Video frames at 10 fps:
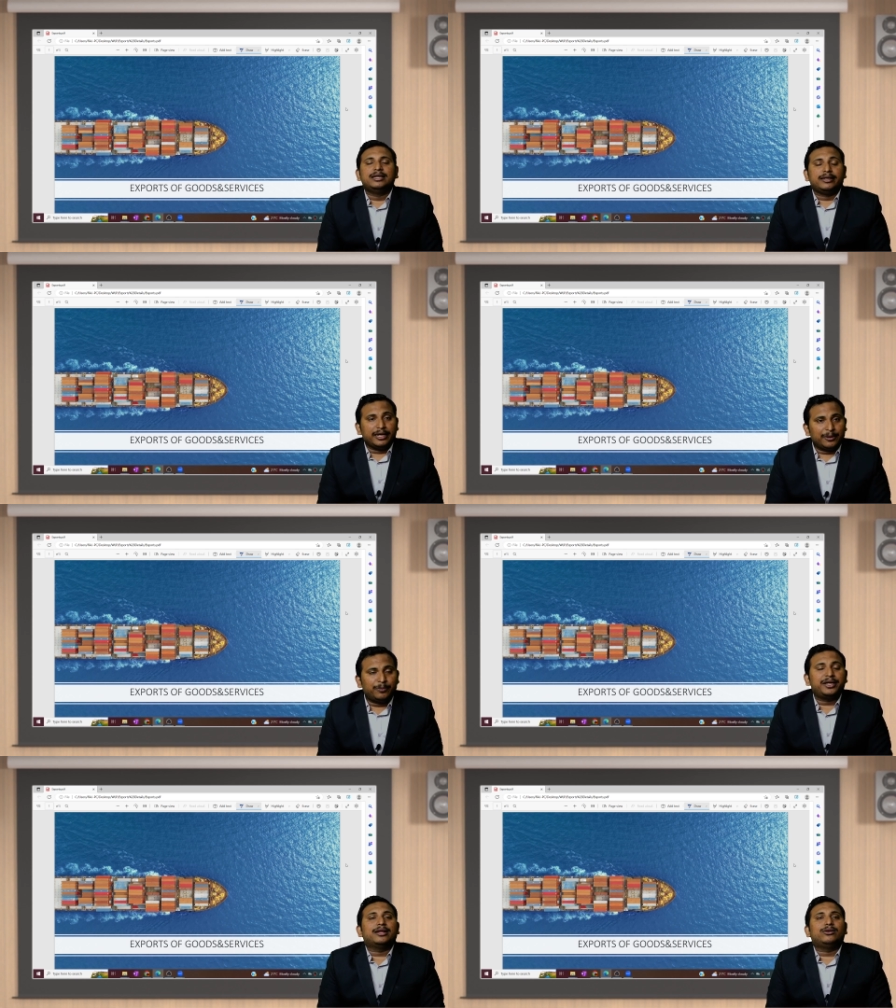Let
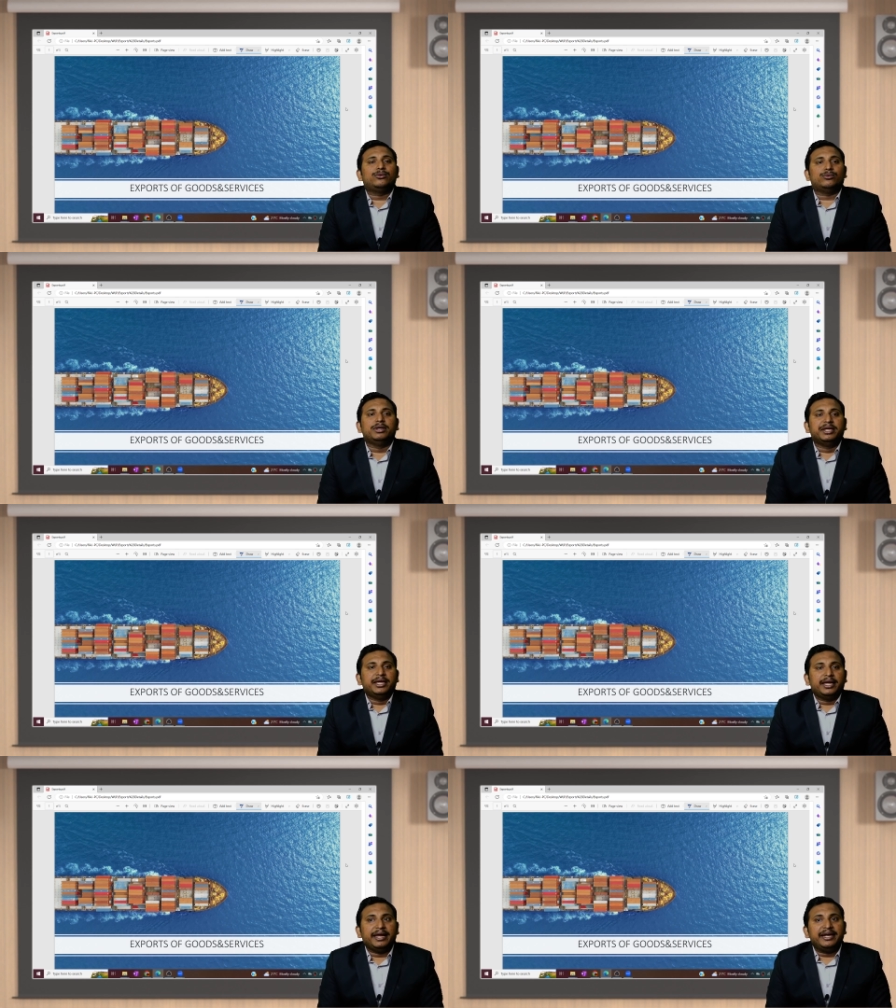me tell you,
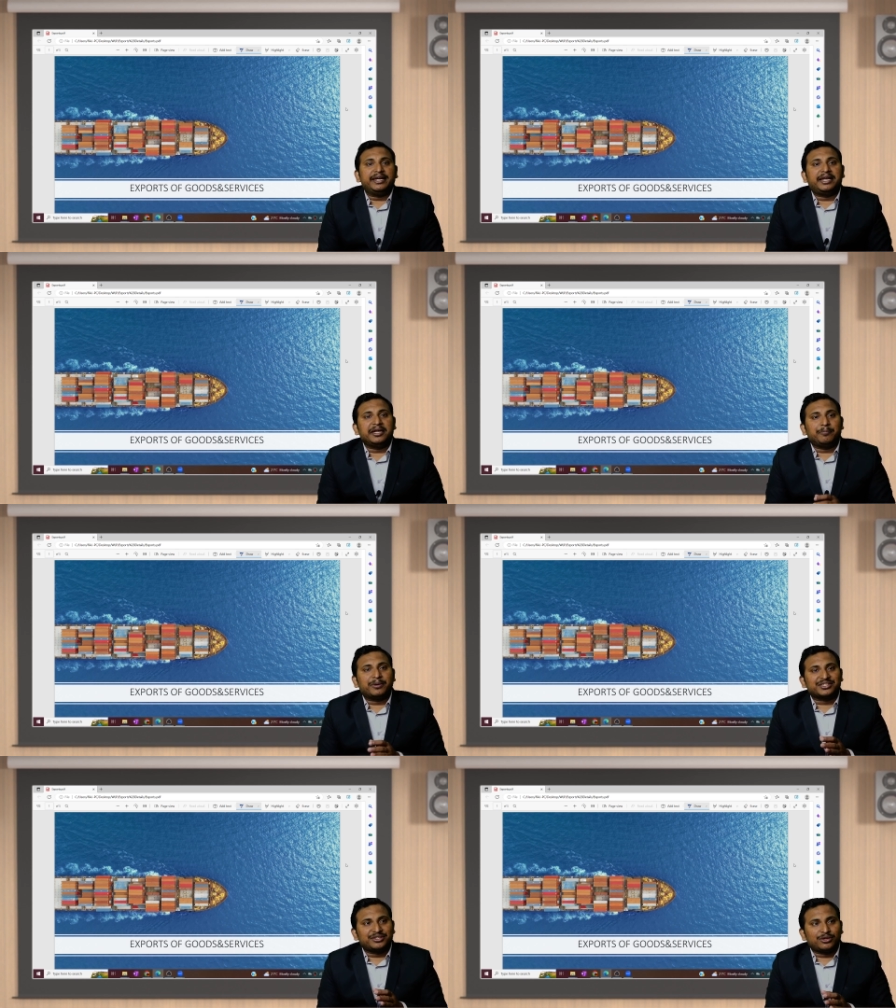
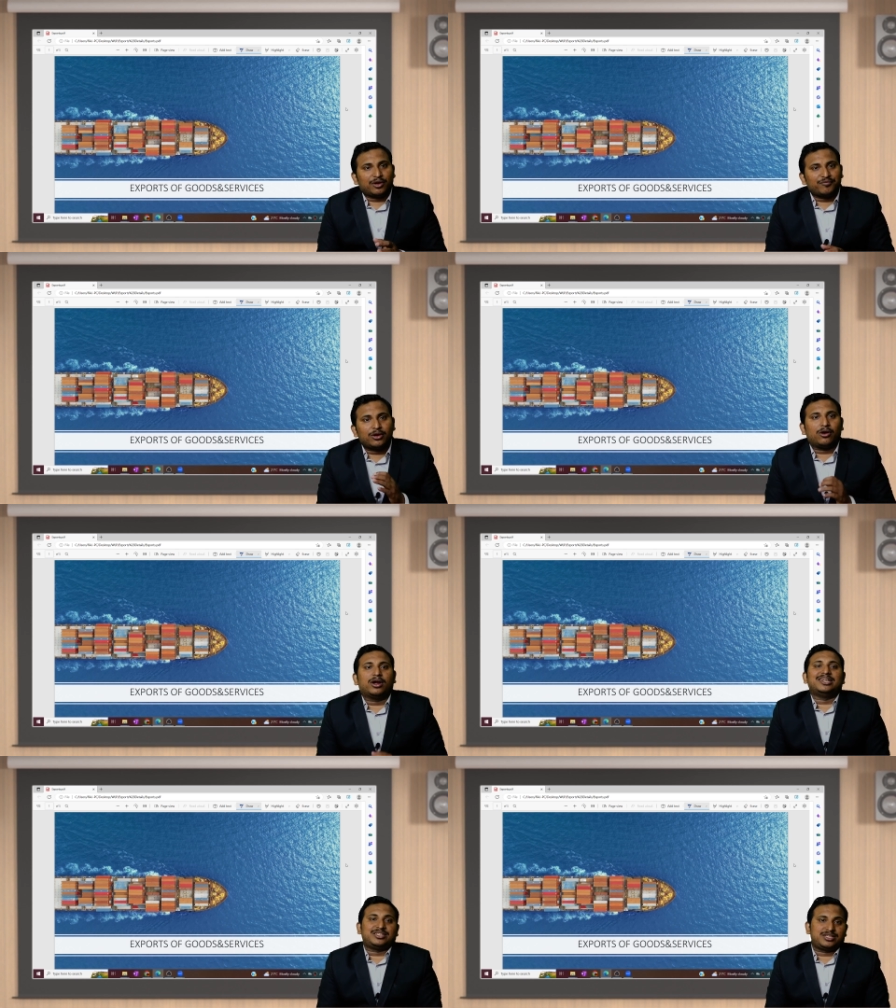80% of the
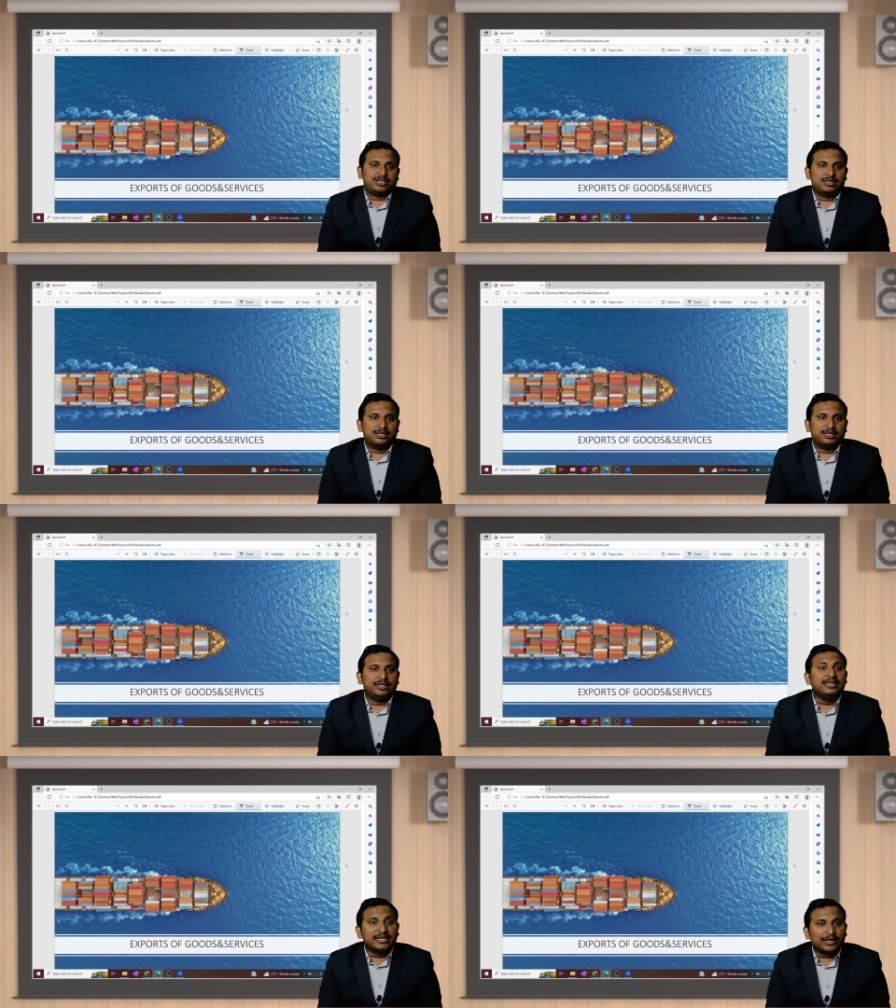knowledge
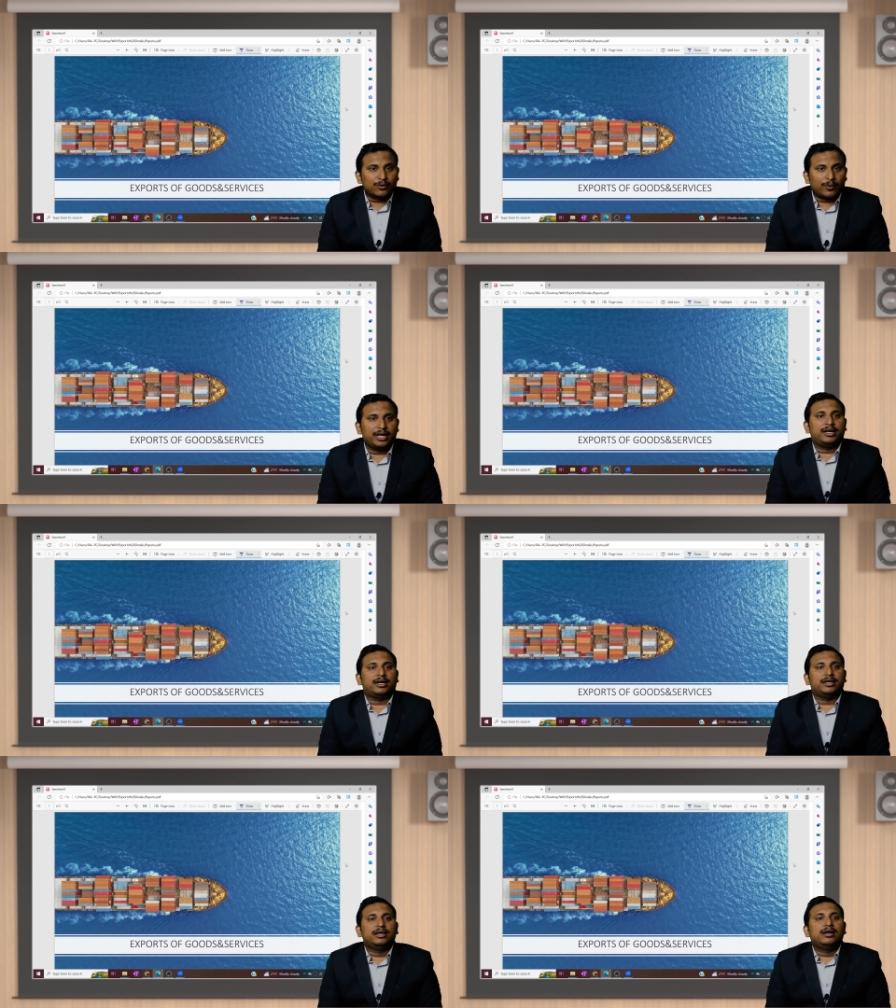is
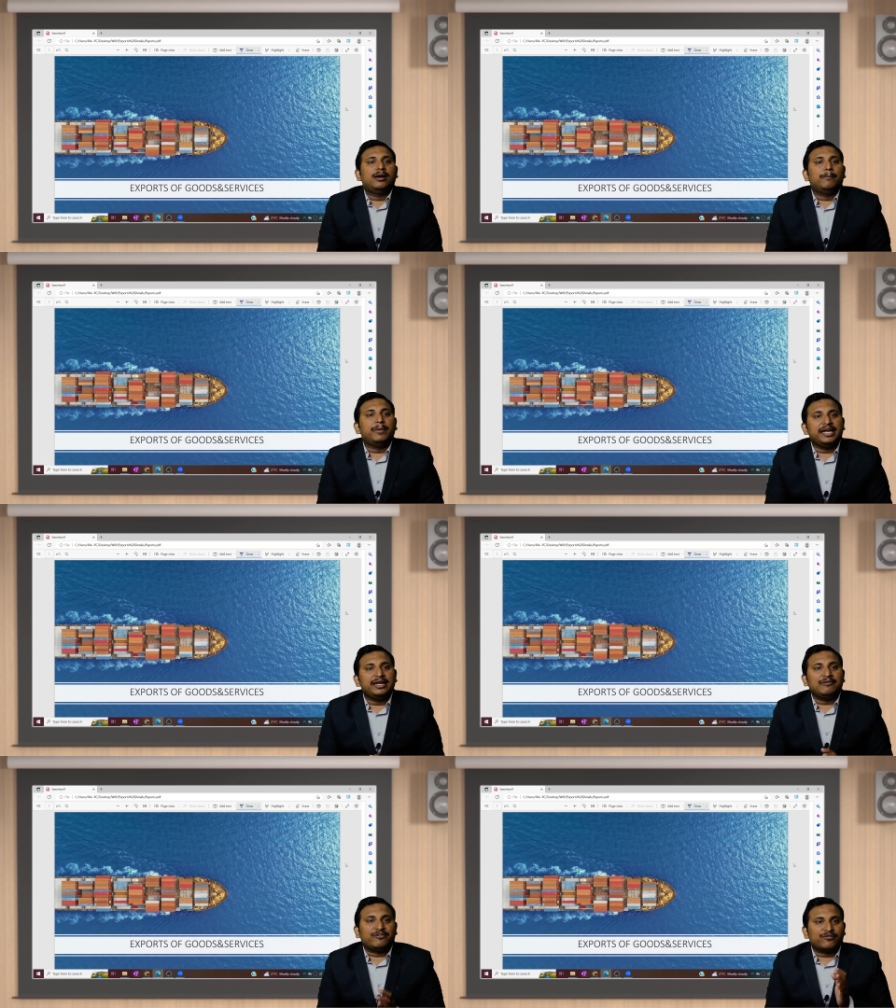required
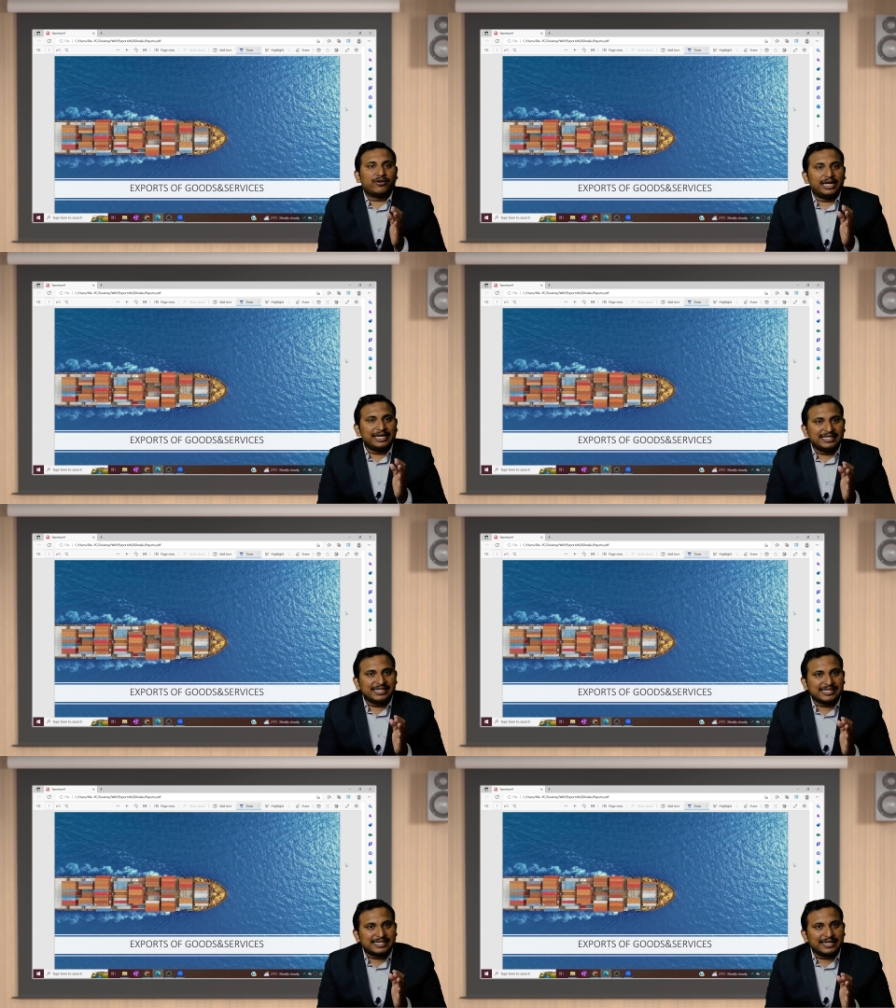mainly for filing
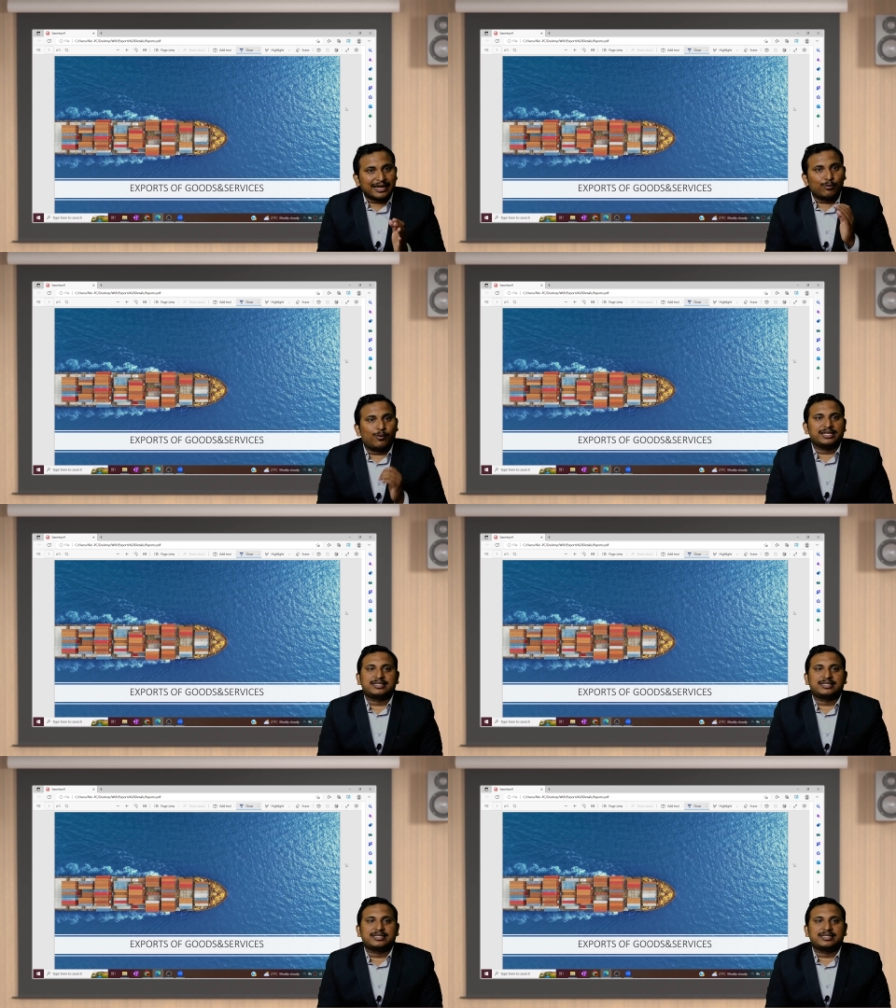GSTR 1.